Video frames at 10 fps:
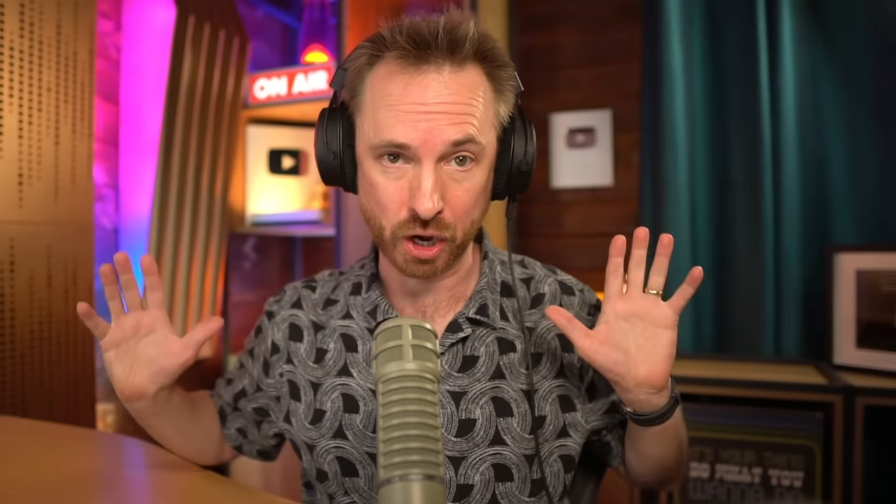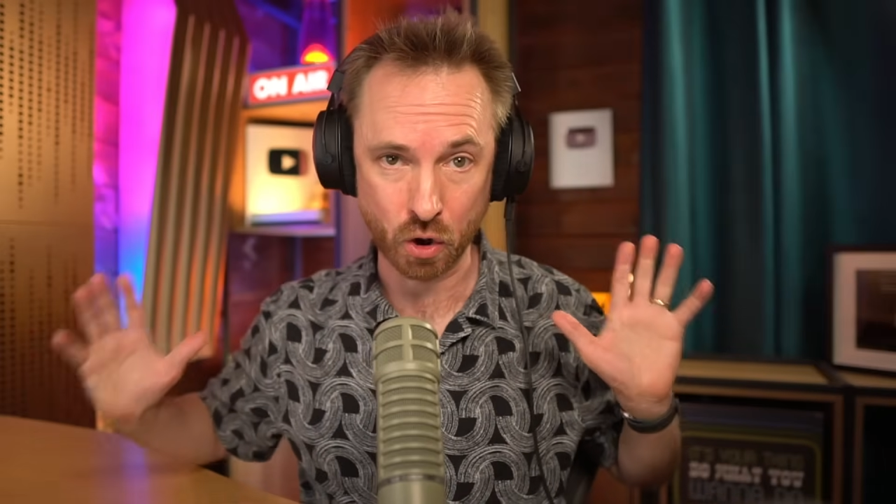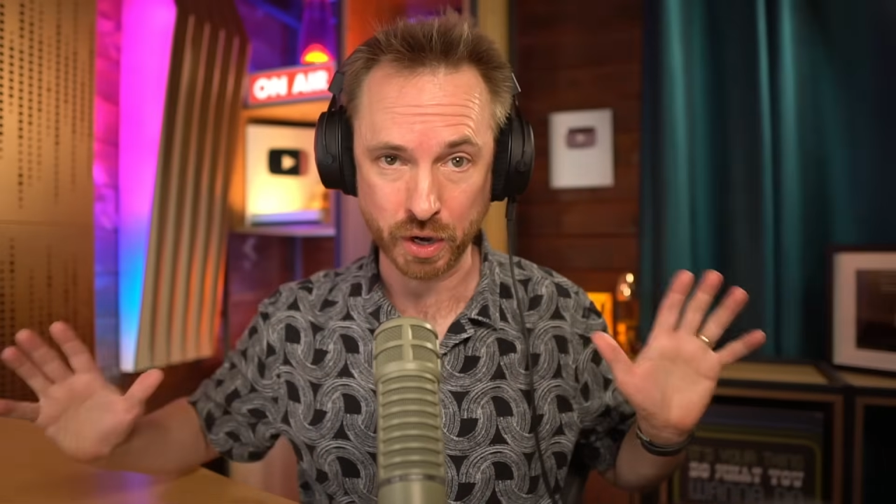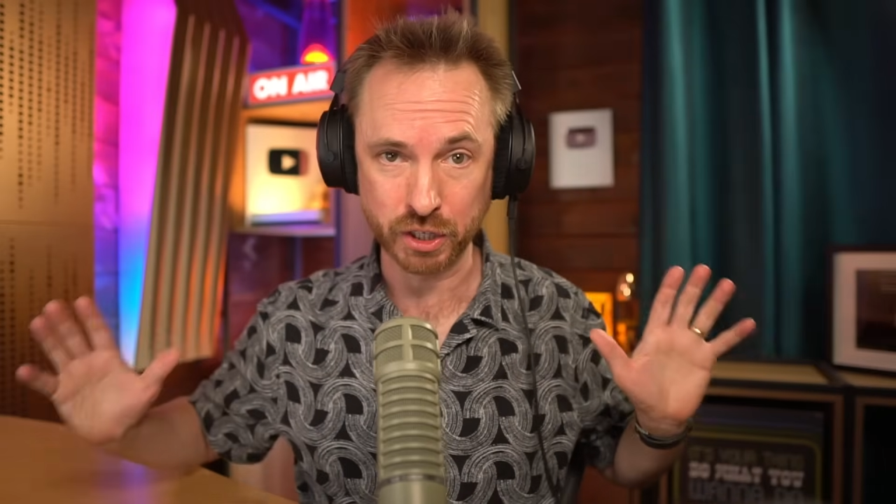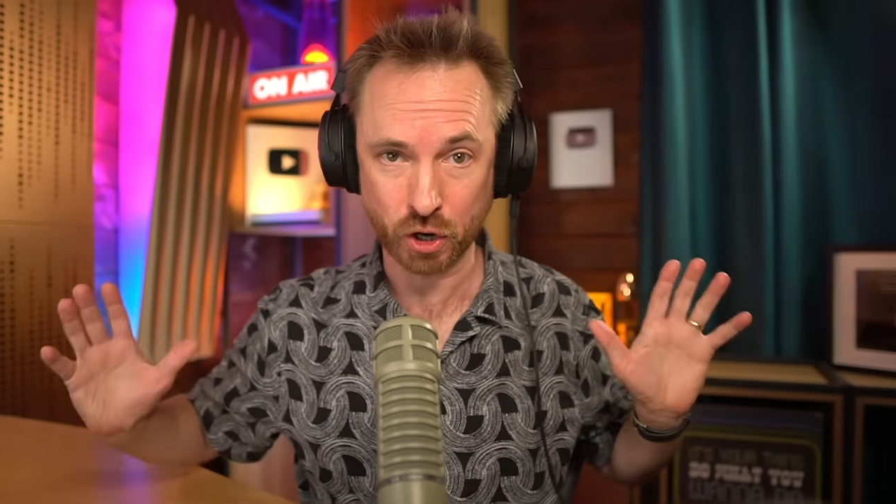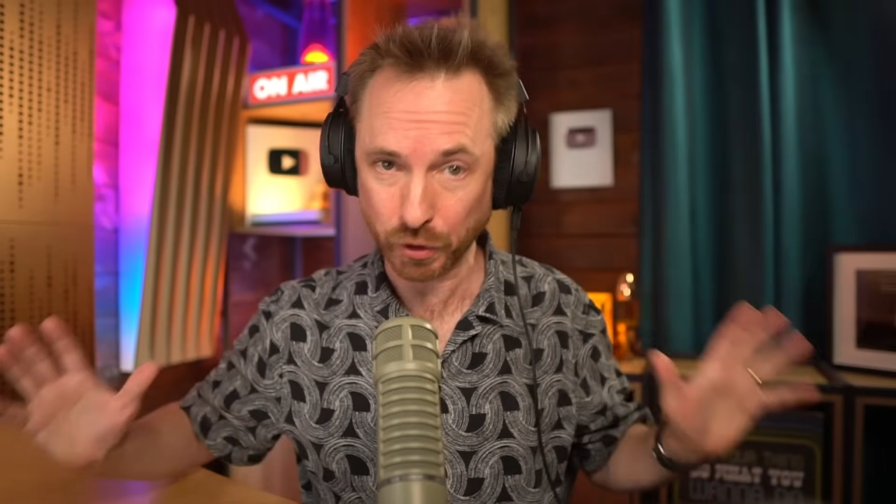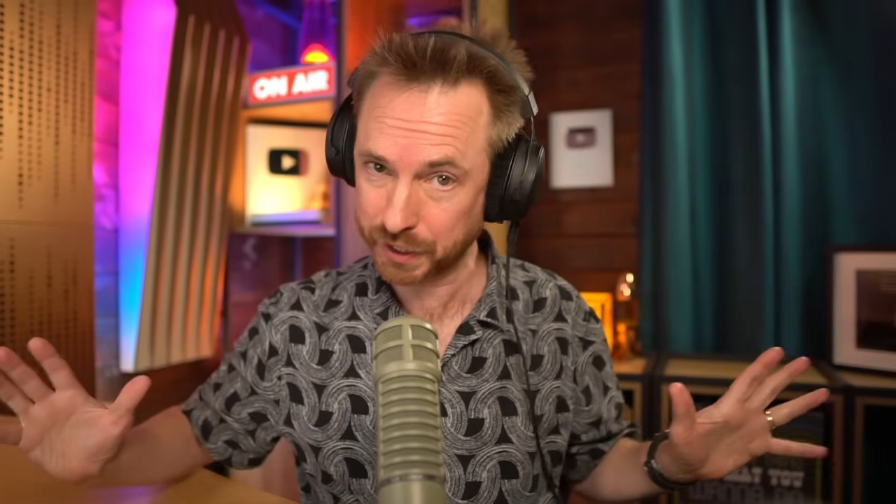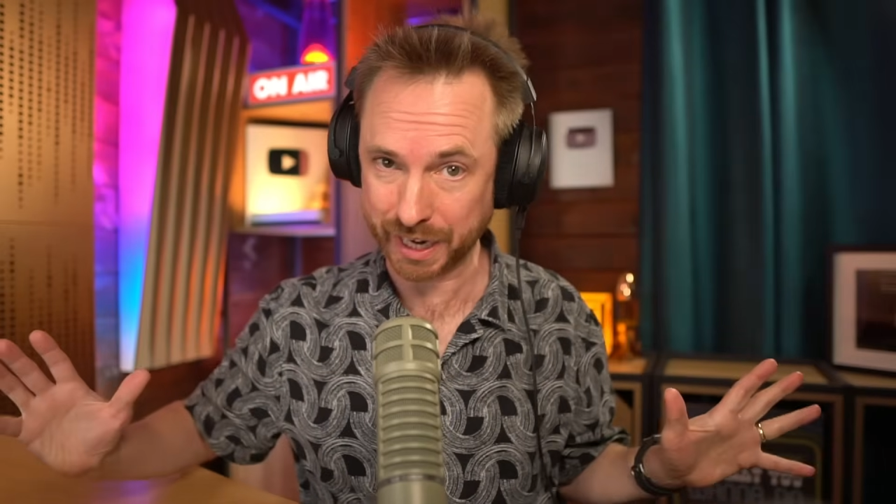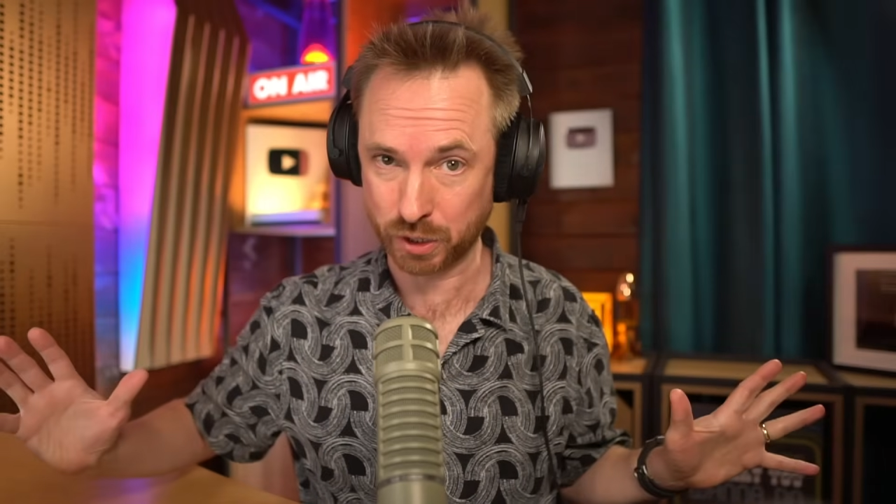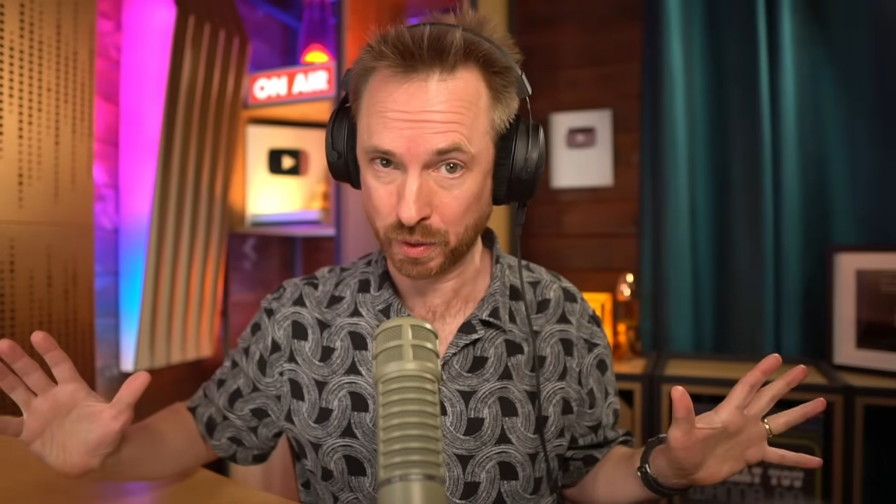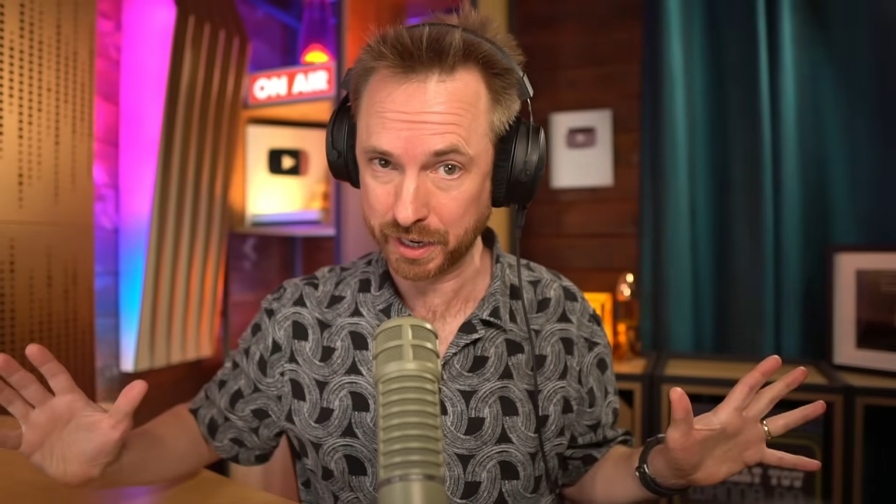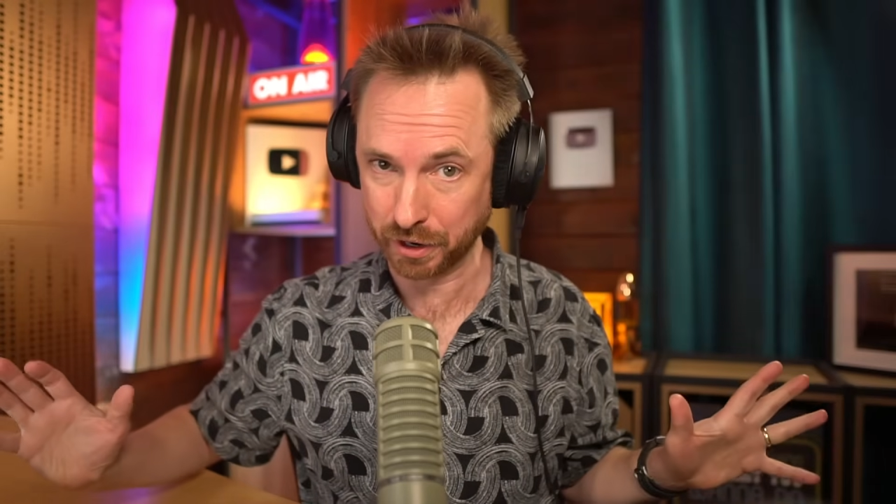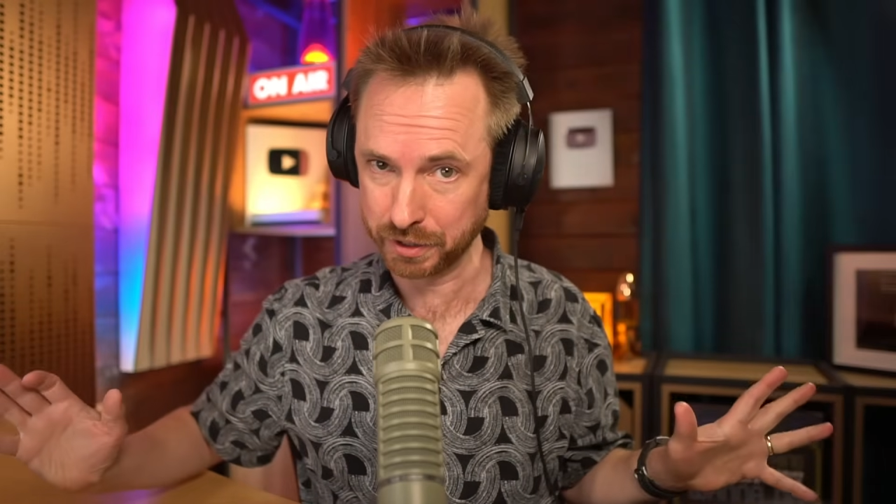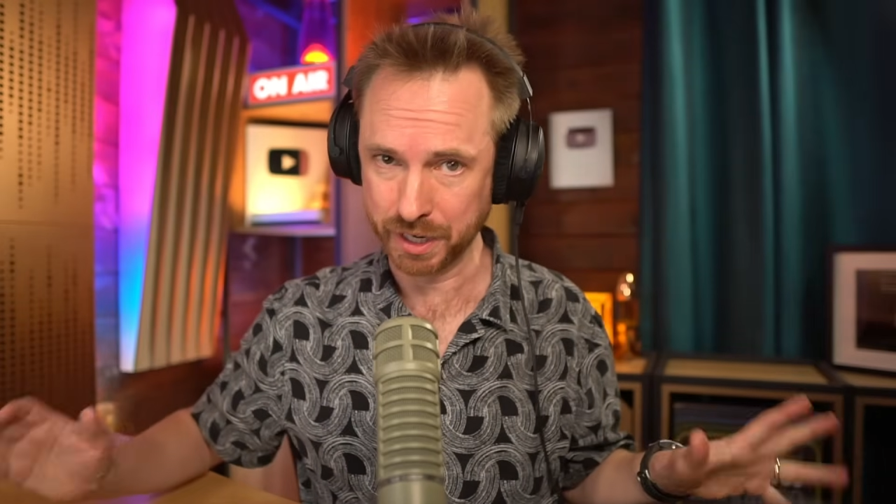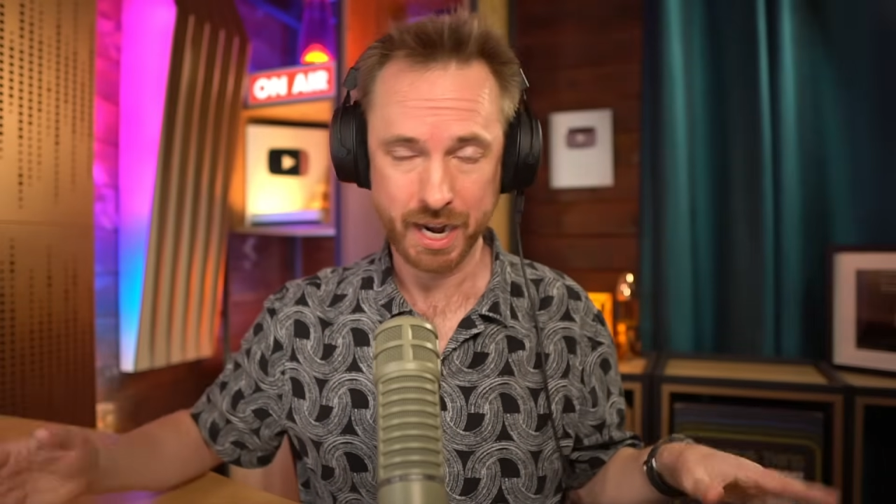of the longest context
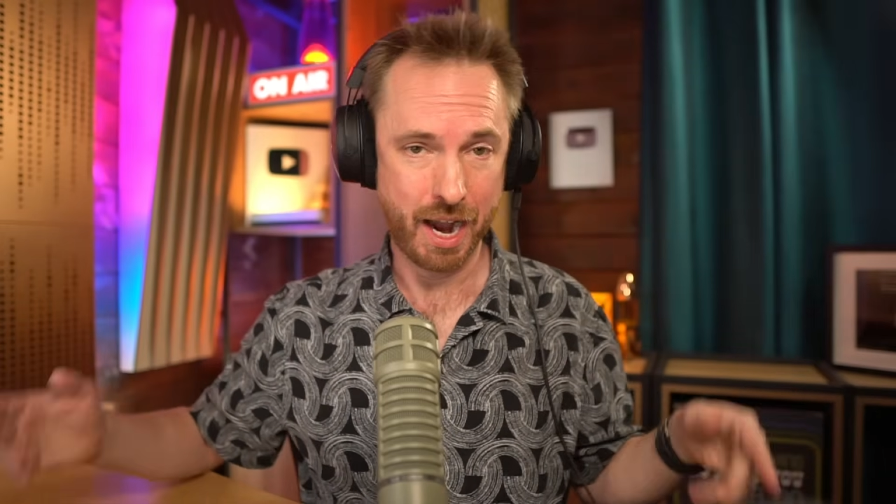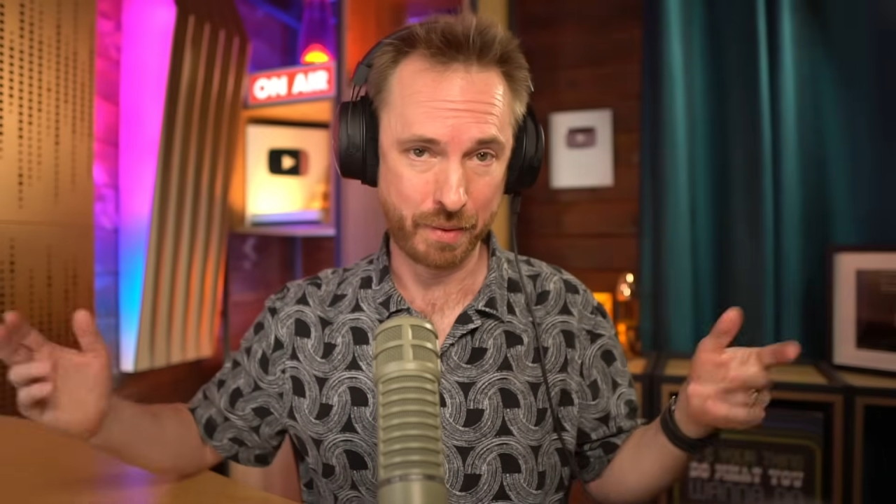windows,